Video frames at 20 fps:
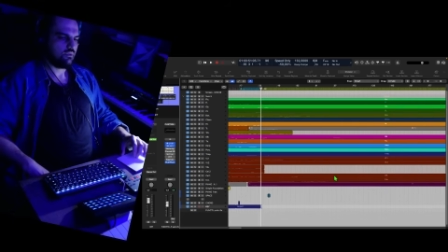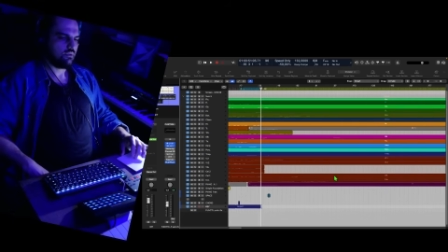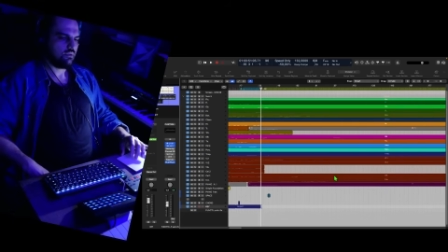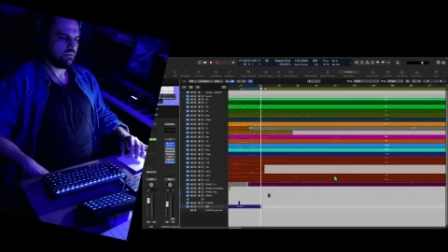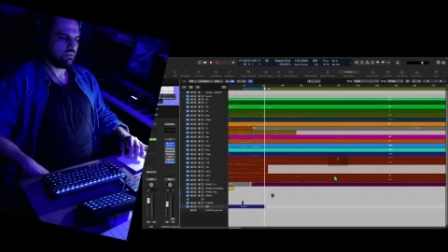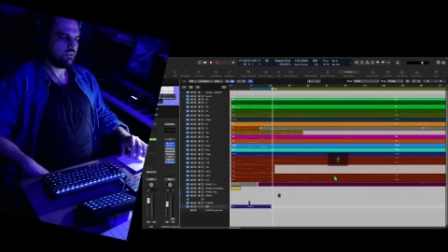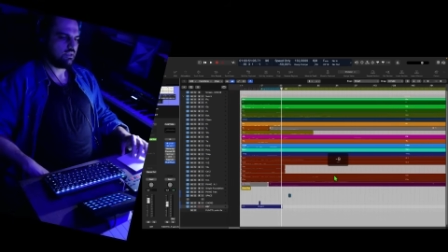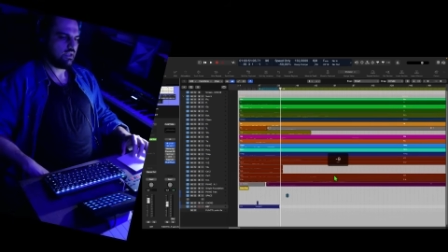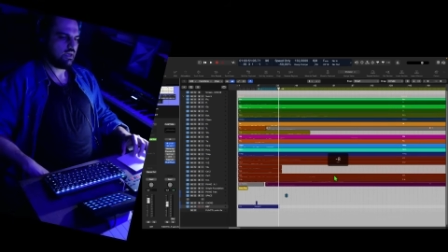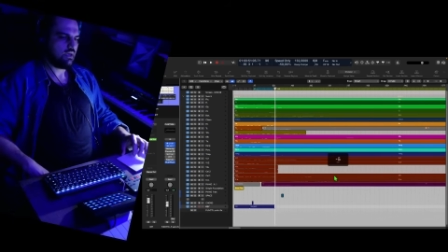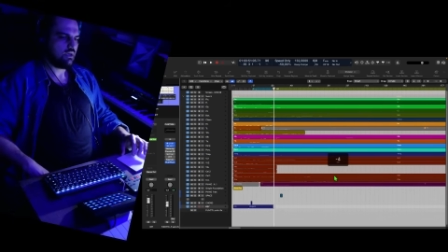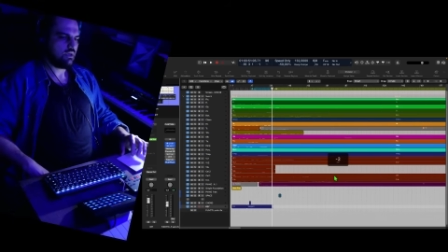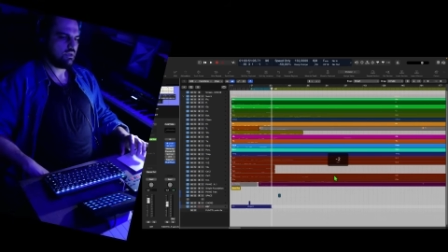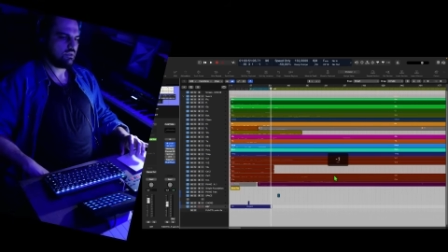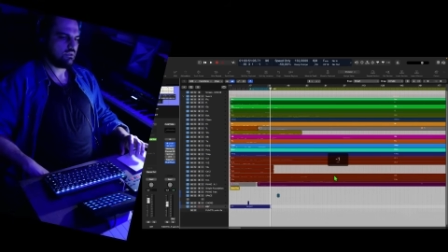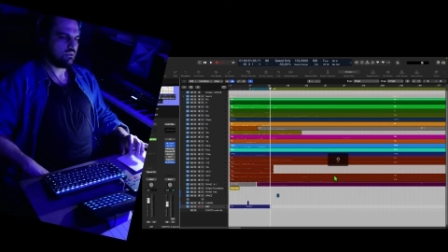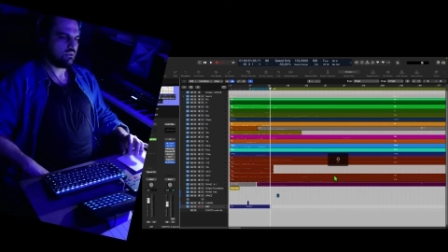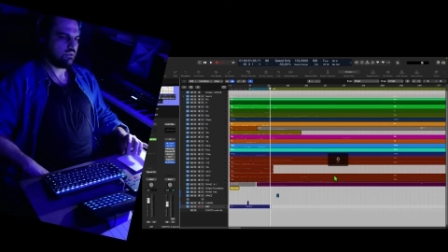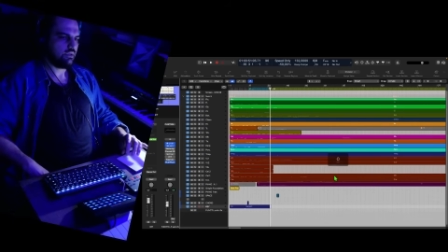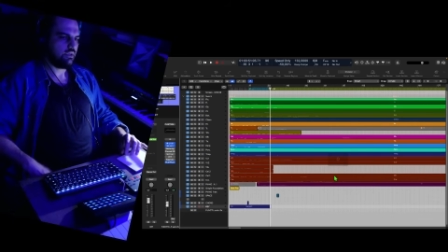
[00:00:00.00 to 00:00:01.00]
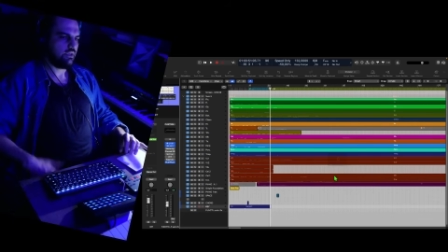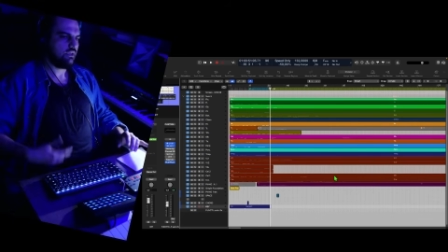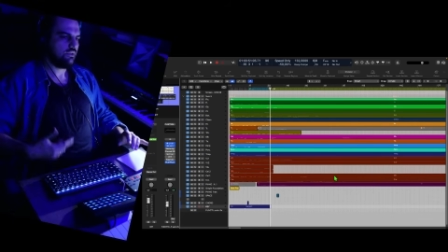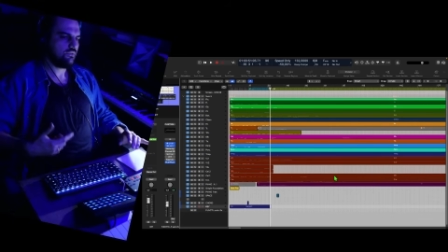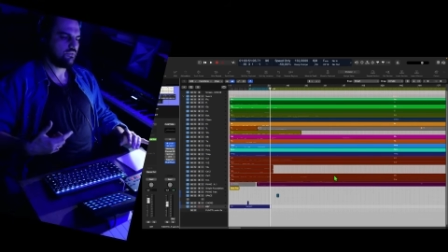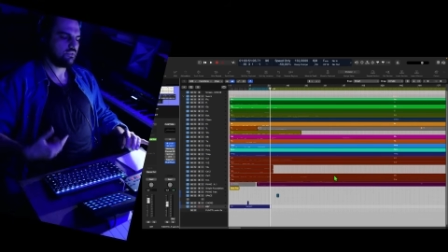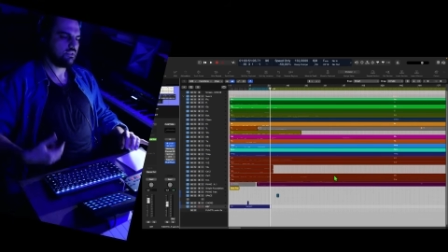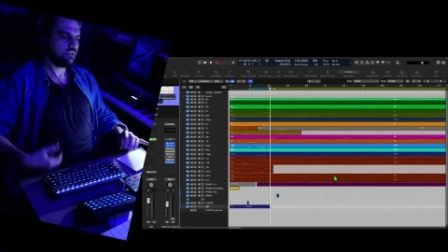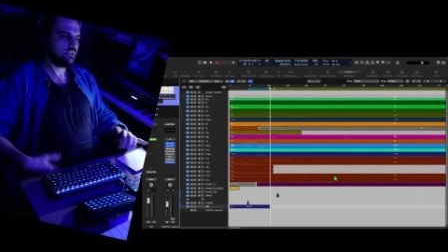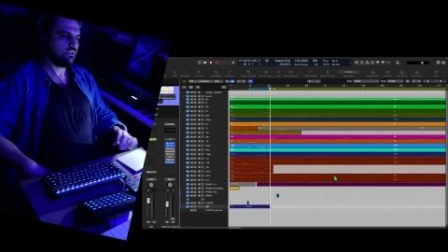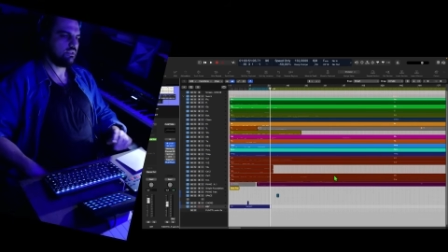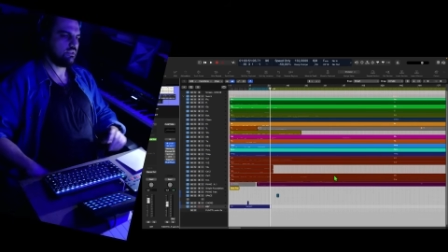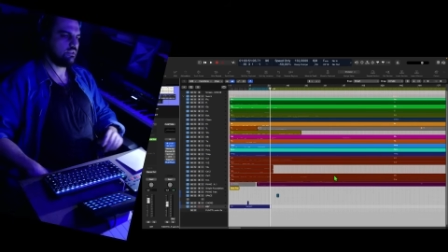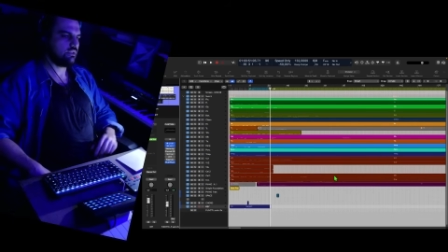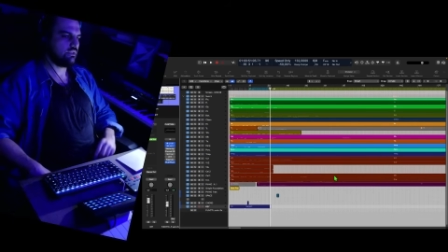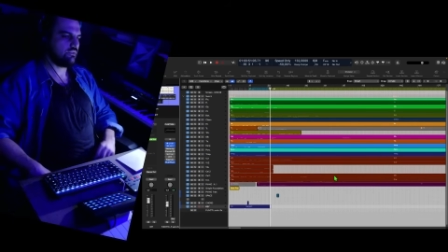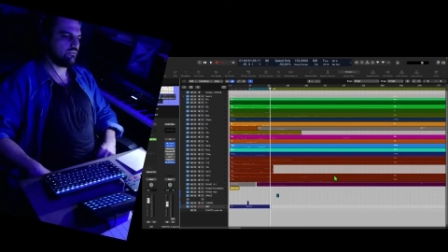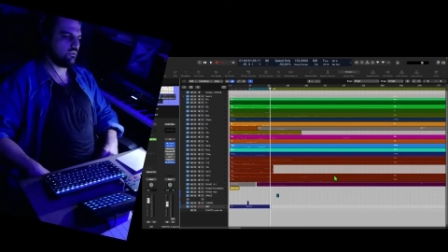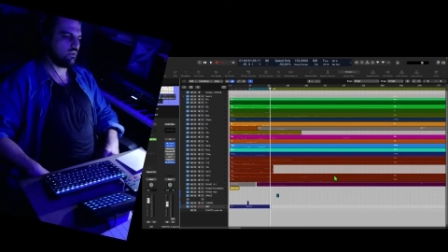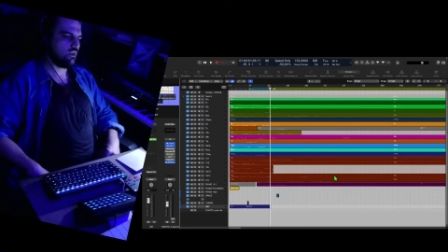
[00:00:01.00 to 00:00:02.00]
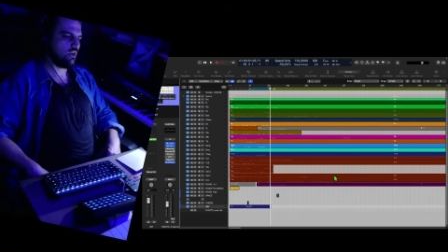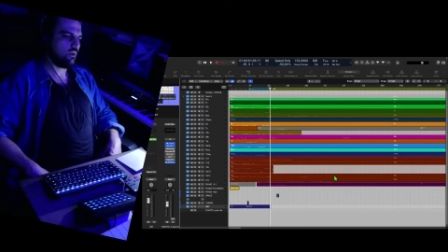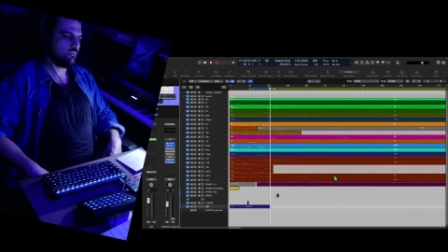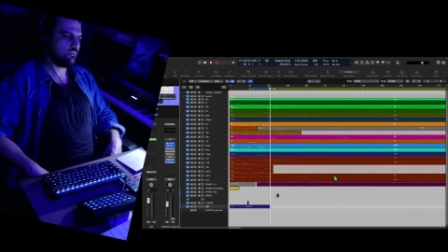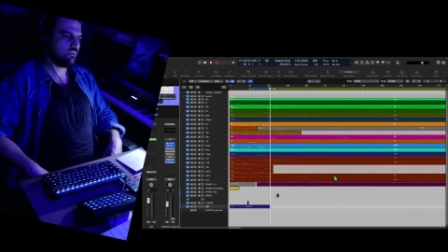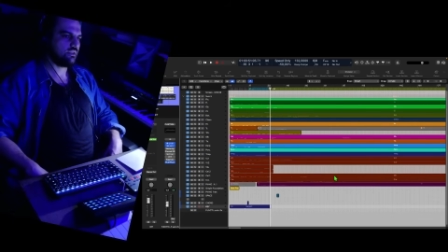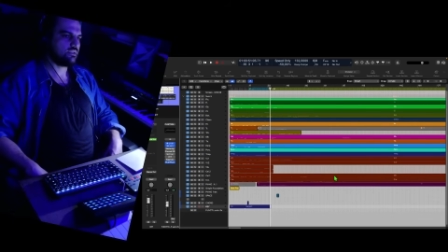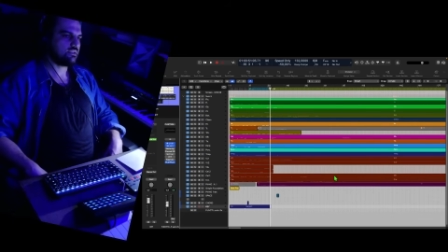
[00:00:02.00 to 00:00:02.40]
Now, if the developers